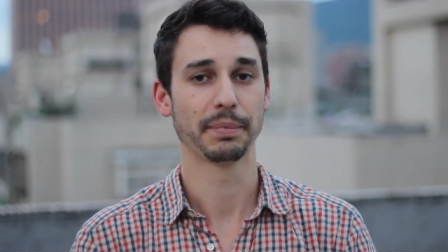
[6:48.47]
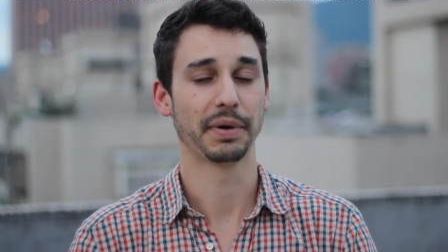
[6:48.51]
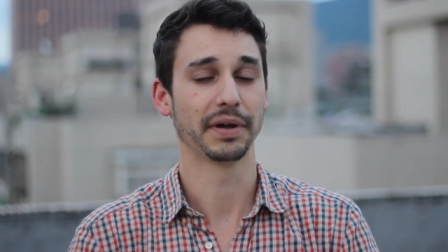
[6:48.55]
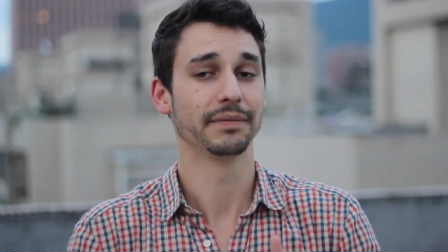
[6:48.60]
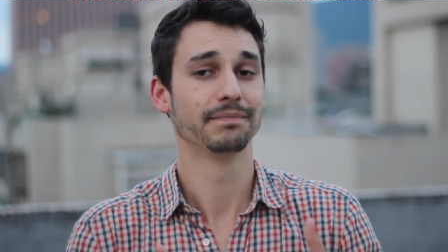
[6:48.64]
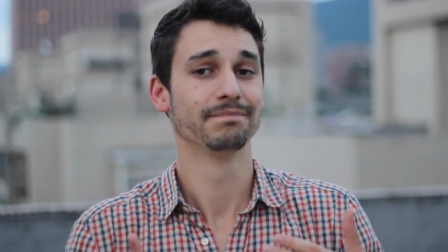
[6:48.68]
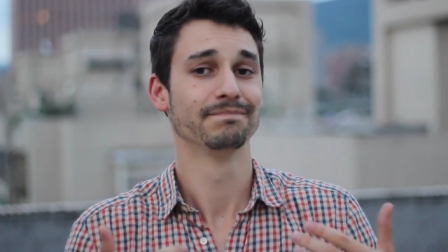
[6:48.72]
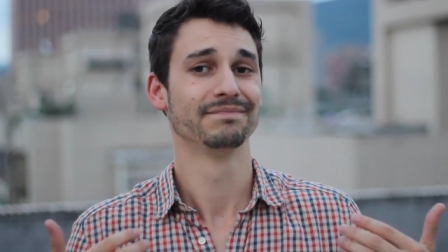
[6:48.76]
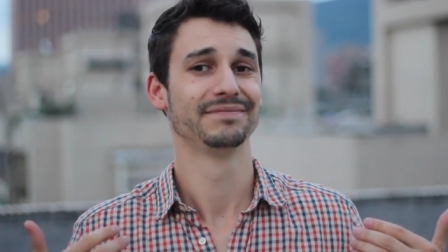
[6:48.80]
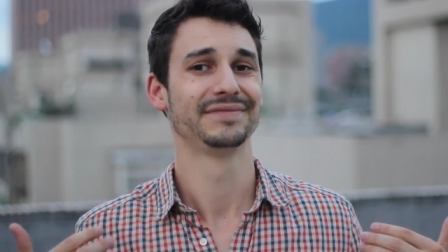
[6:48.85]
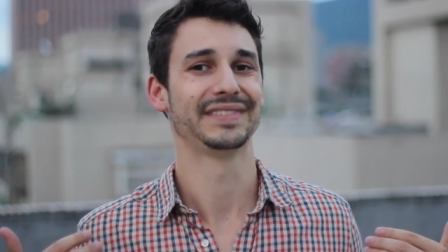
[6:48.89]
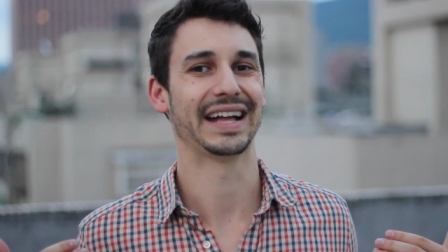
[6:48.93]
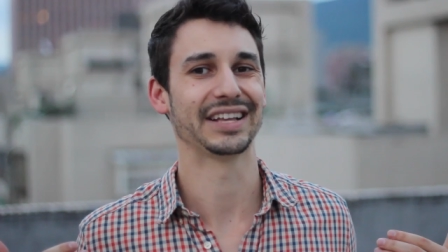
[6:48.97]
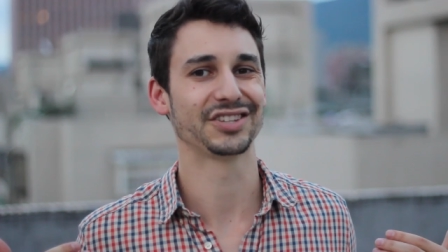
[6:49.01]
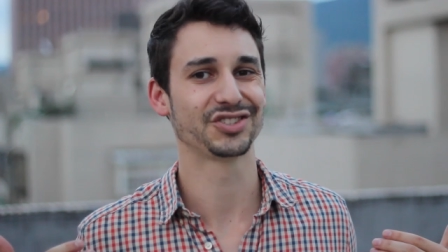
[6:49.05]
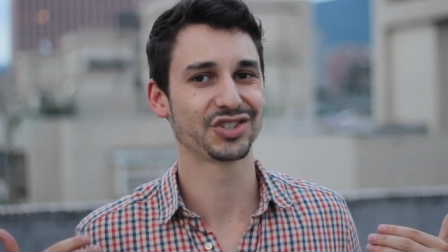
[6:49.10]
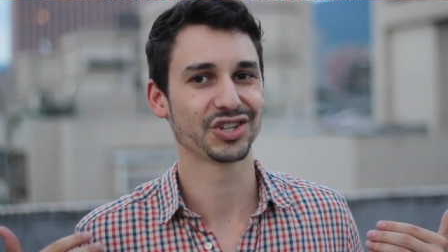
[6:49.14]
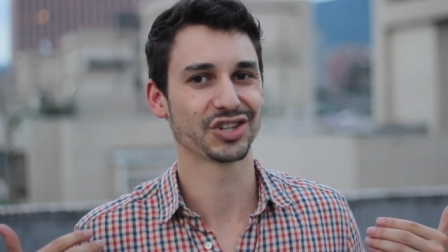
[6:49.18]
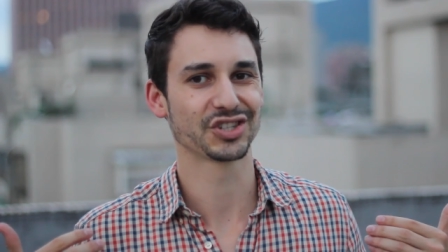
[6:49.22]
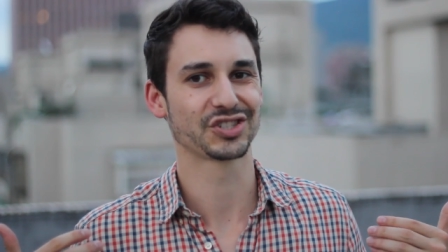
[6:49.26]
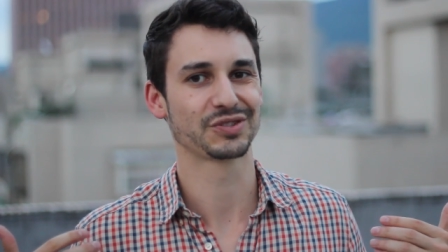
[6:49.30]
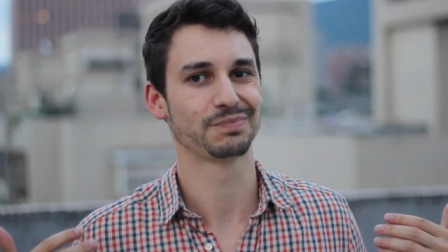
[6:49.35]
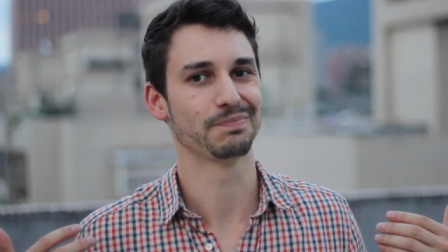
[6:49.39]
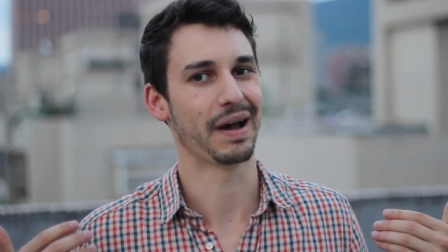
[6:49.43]
But
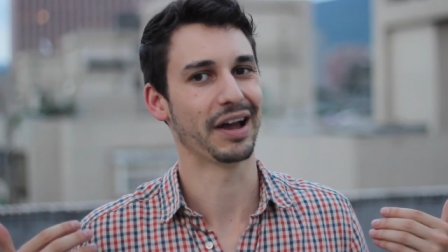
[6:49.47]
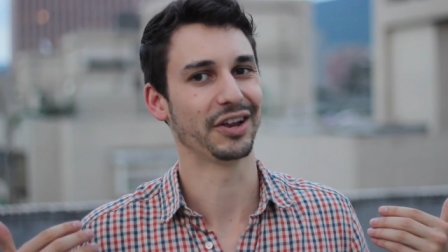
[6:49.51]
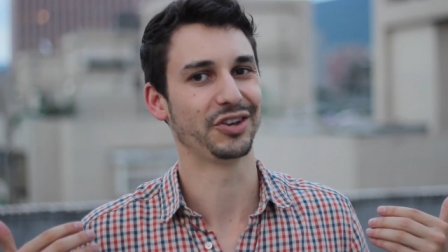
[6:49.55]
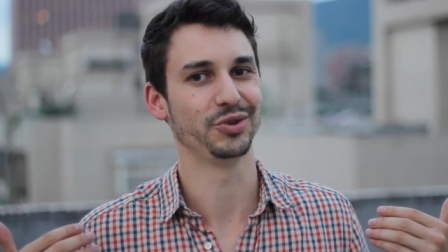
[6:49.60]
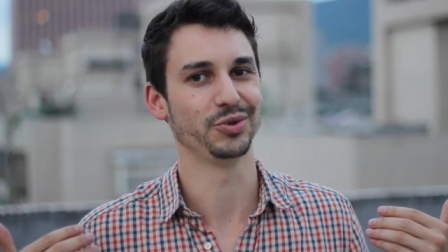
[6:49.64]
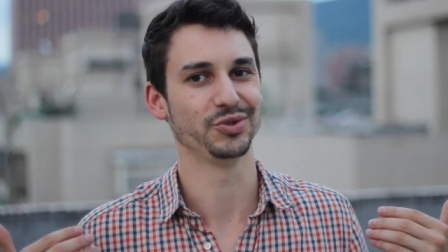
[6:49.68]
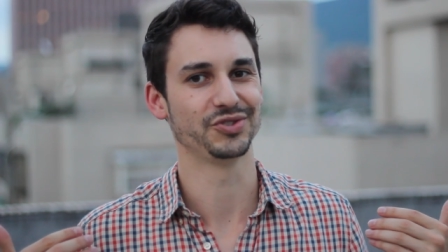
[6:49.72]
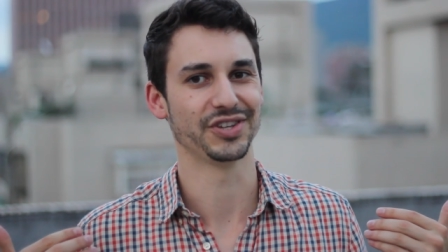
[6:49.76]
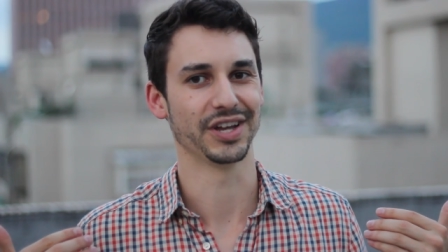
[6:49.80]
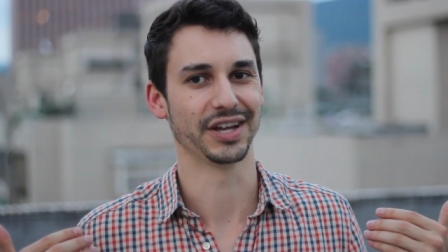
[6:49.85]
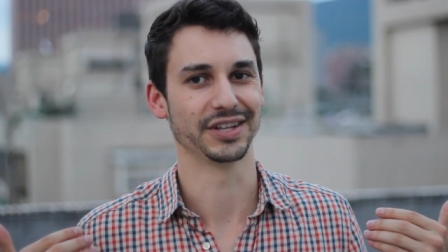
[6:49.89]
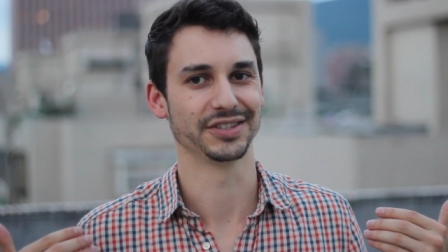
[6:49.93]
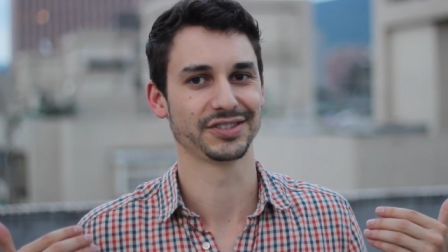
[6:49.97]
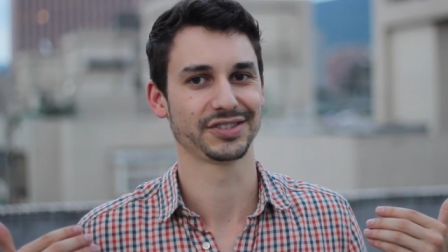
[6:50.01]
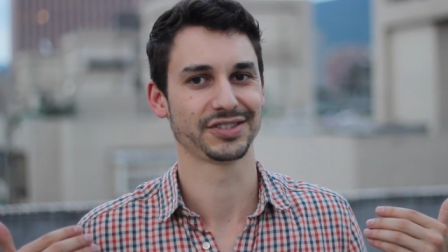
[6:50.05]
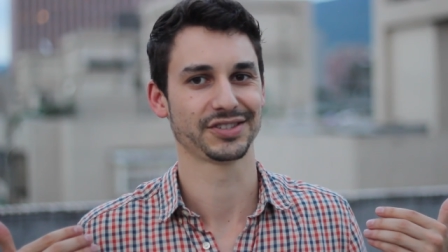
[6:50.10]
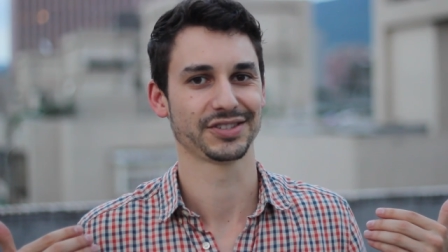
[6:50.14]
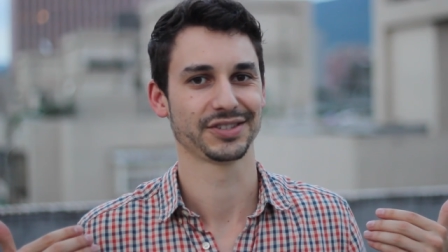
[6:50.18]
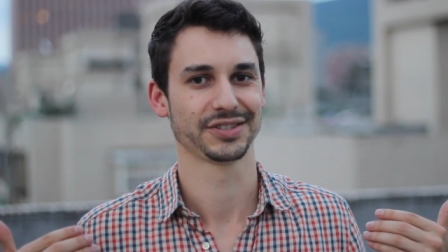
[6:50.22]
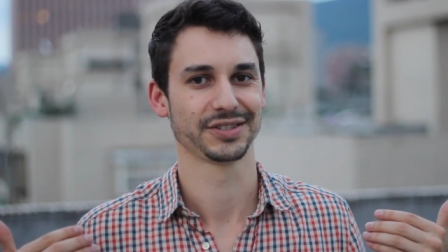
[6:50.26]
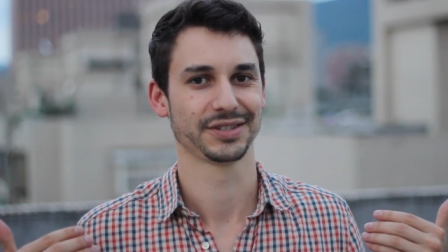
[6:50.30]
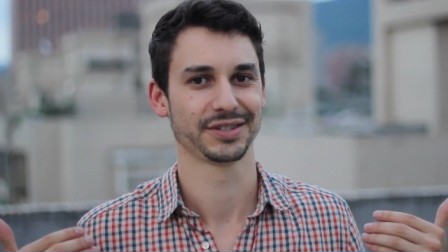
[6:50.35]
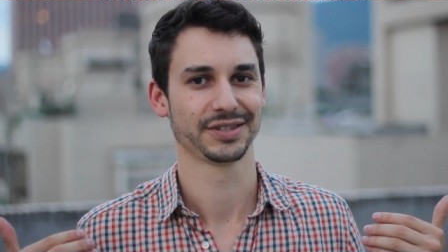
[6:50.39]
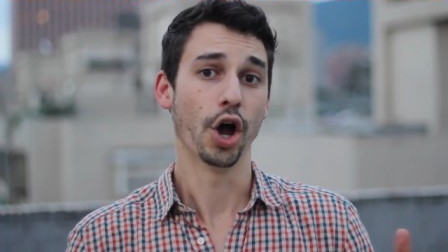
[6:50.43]
that's just my two
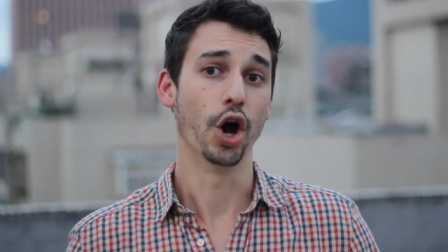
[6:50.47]
cents.